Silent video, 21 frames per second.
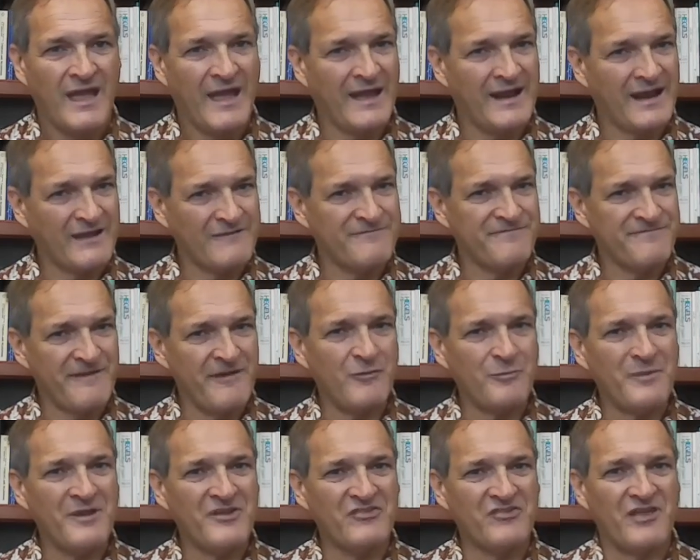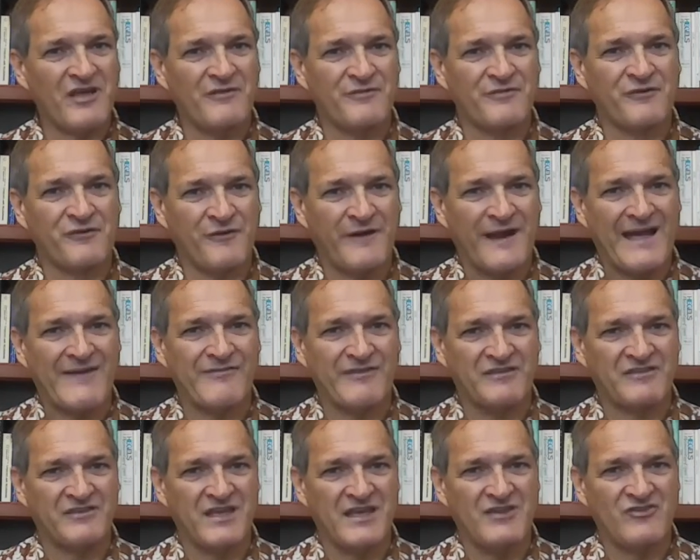And I've felt myself
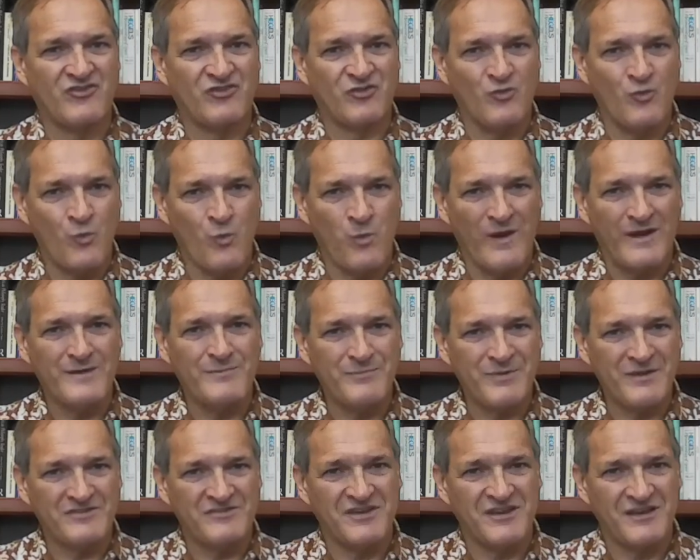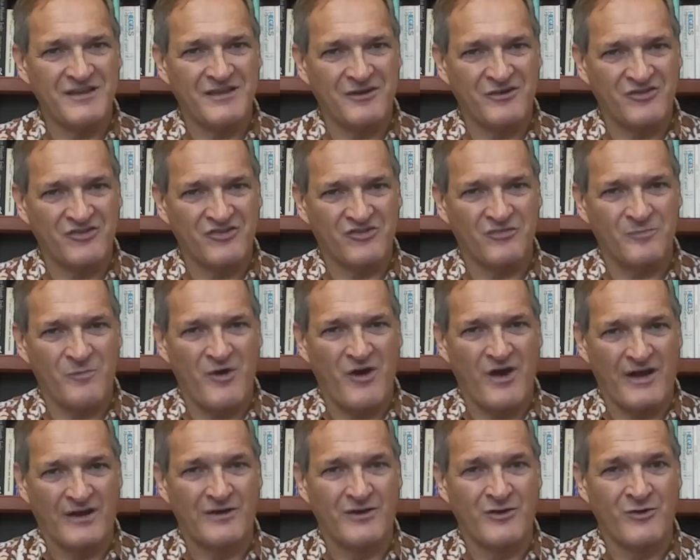gravitate to one particular
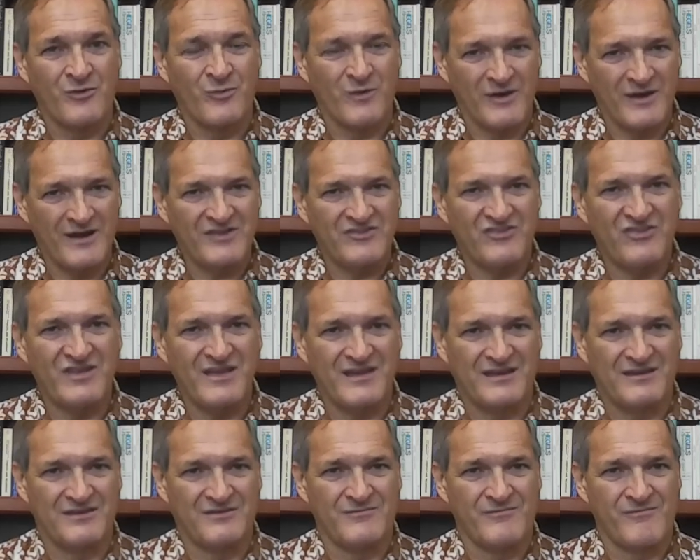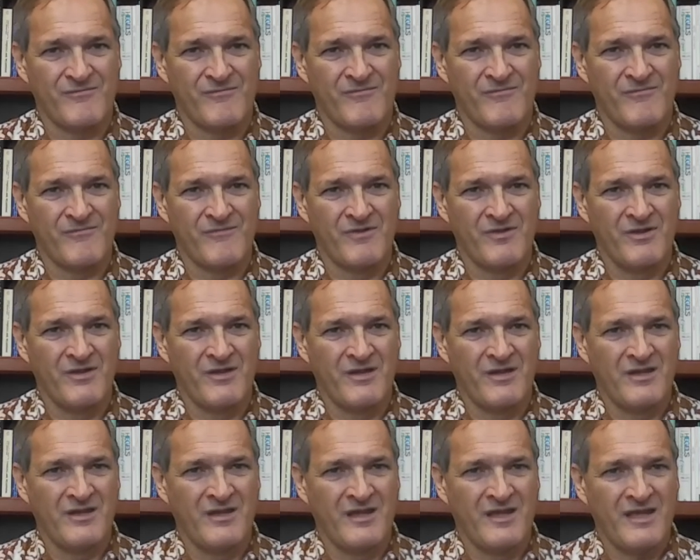spot where I sit.
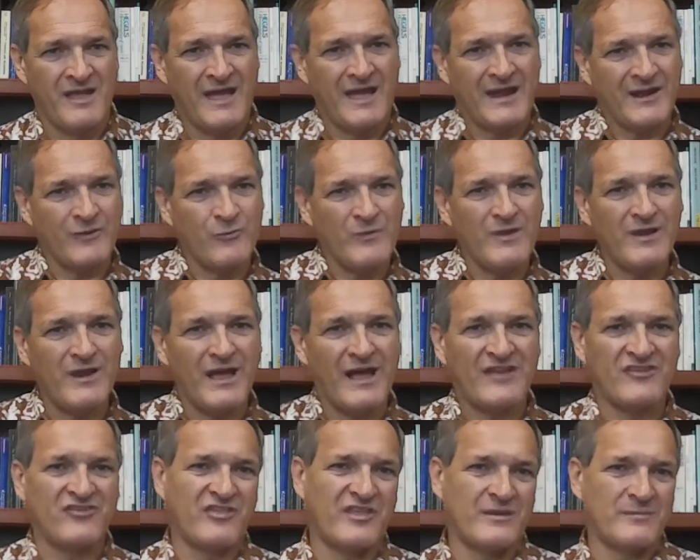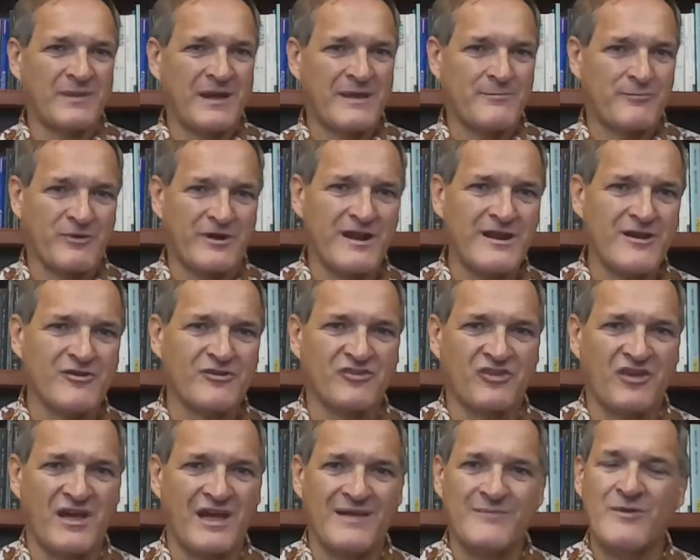And I realized that my prayer
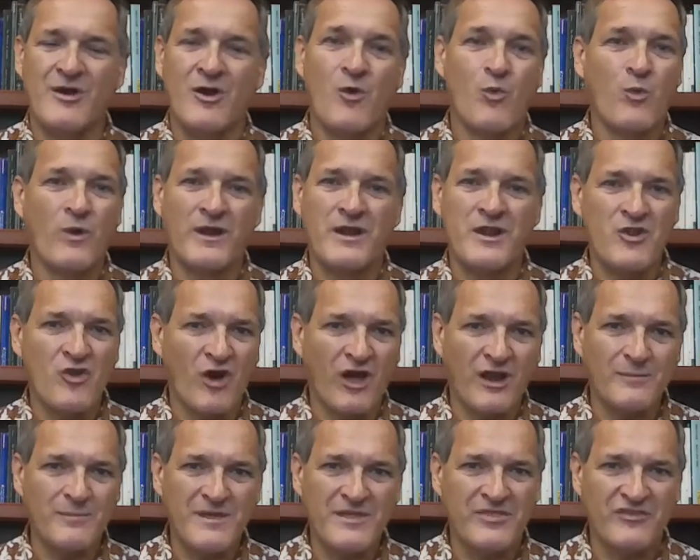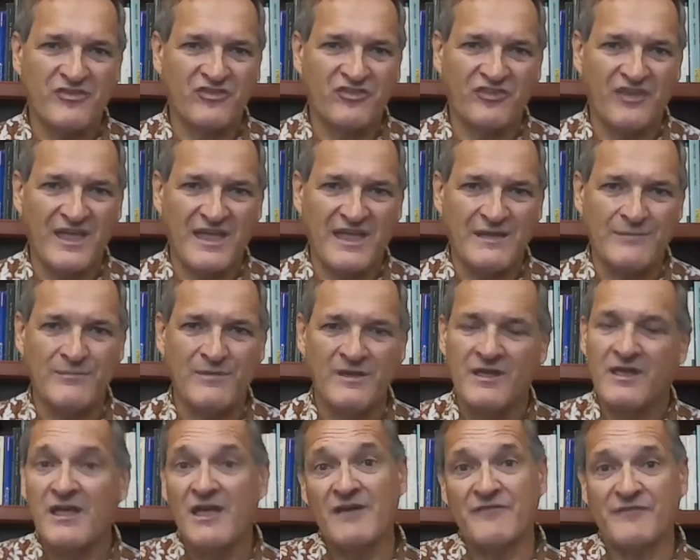time would not be the same
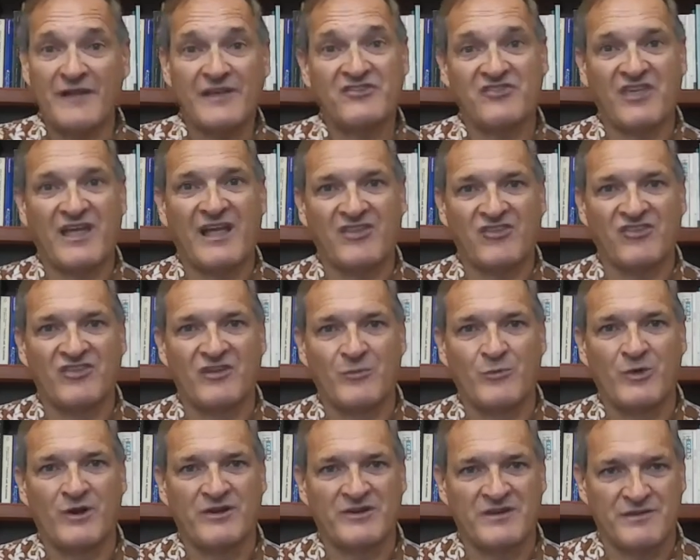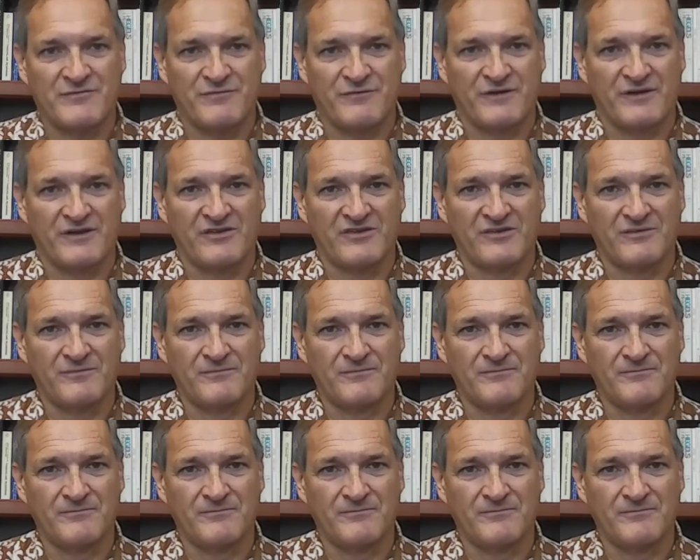if I sat somewhere different.